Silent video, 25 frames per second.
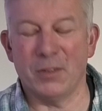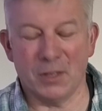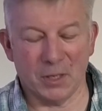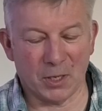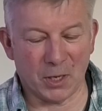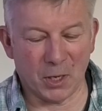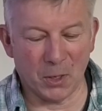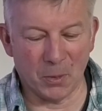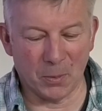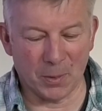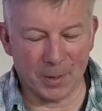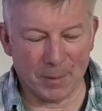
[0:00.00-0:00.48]
a
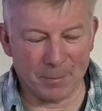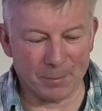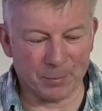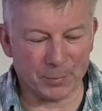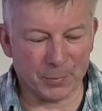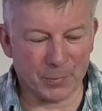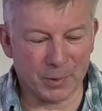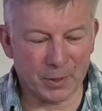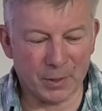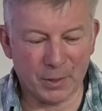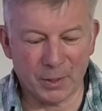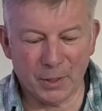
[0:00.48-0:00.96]
go then.
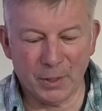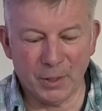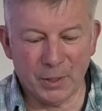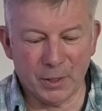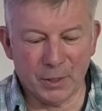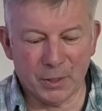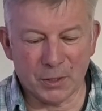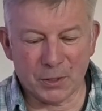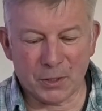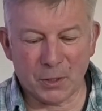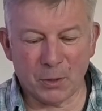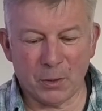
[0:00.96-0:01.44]

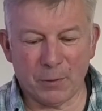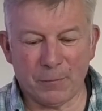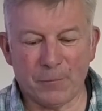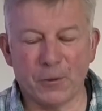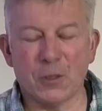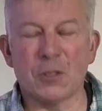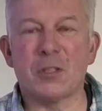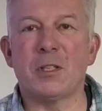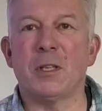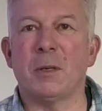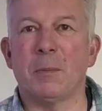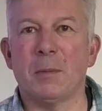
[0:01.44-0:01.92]
So the
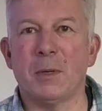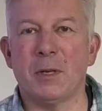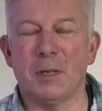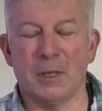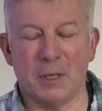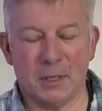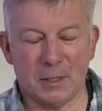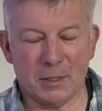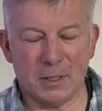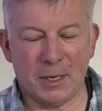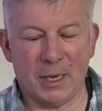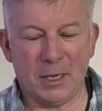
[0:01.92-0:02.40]
first thing I'm going
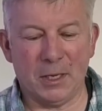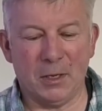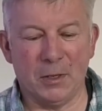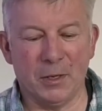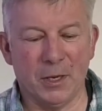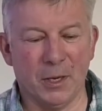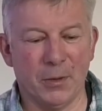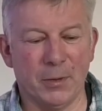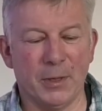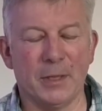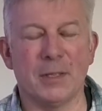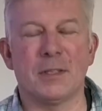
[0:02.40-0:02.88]
to let you
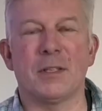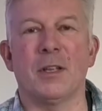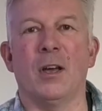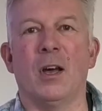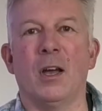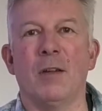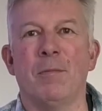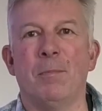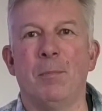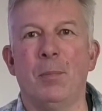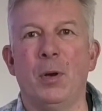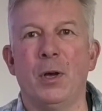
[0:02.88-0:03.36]
know is that
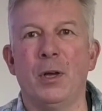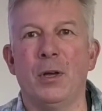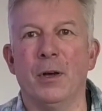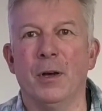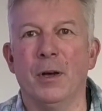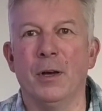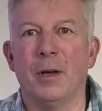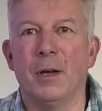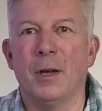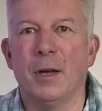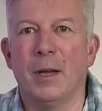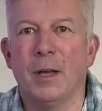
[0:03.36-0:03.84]
I've
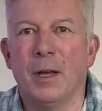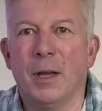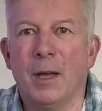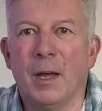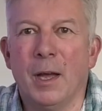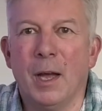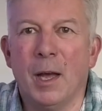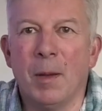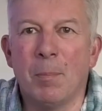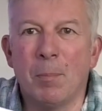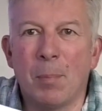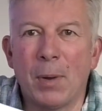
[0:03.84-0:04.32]
put
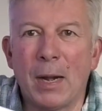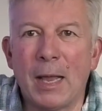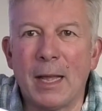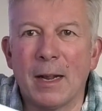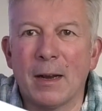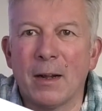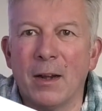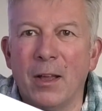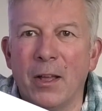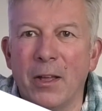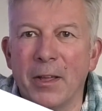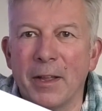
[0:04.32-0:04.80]
a black
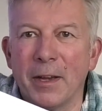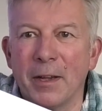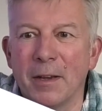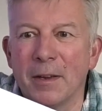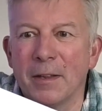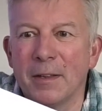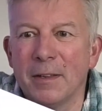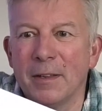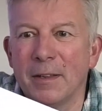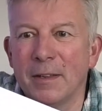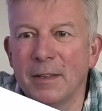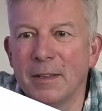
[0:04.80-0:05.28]
line
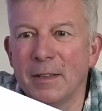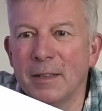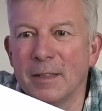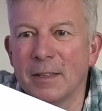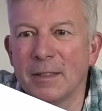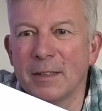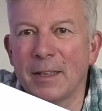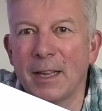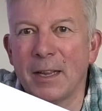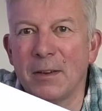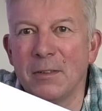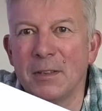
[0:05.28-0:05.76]

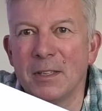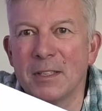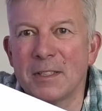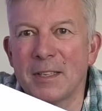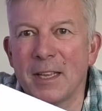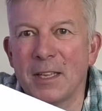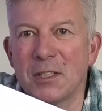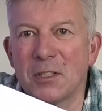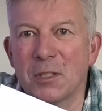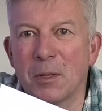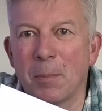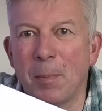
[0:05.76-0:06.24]
down this
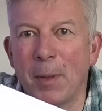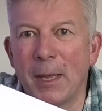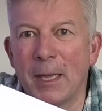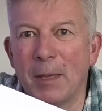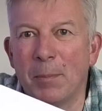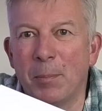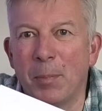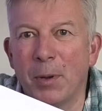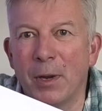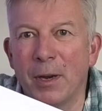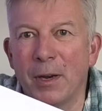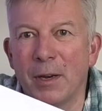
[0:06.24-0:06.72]
edge of the
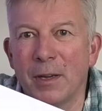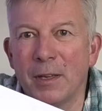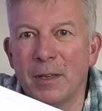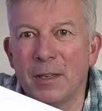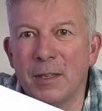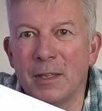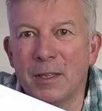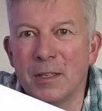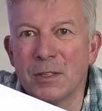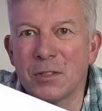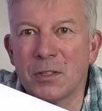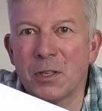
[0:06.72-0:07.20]
paper
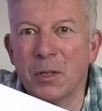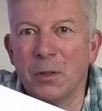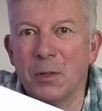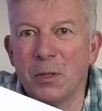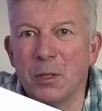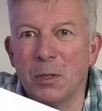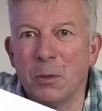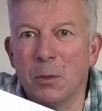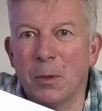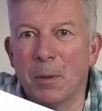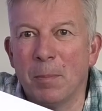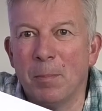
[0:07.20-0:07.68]
so that
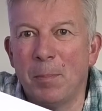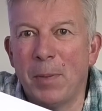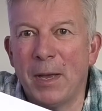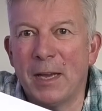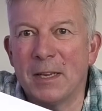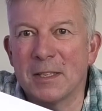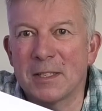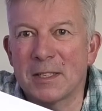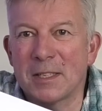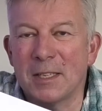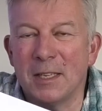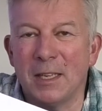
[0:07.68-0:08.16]
you can better
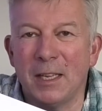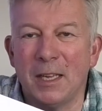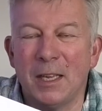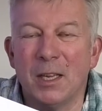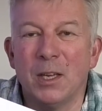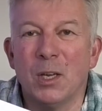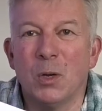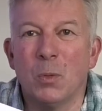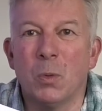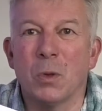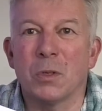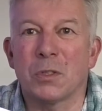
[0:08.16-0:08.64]
see
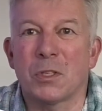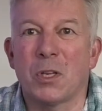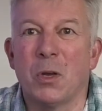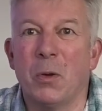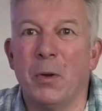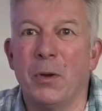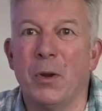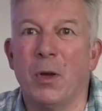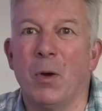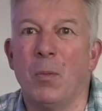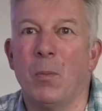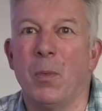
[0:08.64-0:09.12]
what's
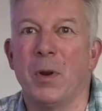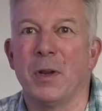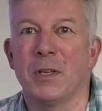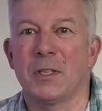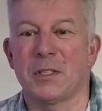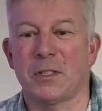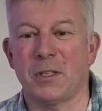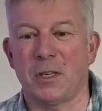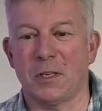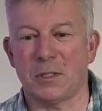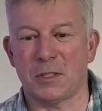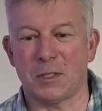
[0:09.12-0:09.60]
going on when I
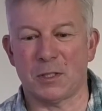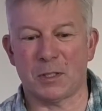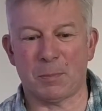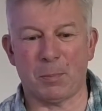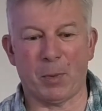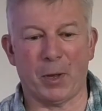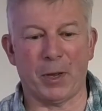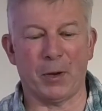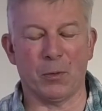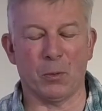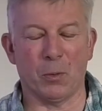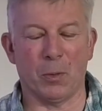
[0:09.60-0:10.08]
start to
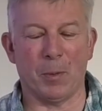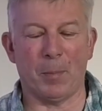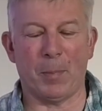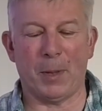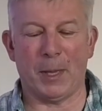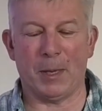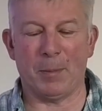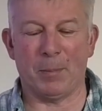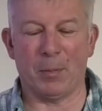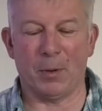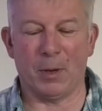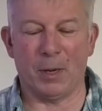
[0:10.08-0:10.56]
spiral the
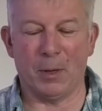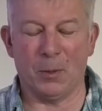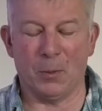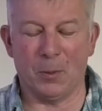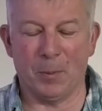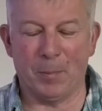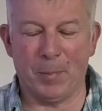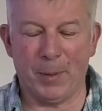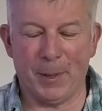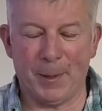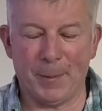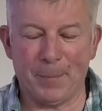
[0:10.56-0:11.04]
paper a little
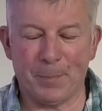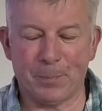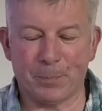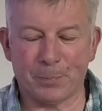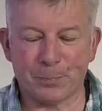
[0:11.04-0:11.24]
bit.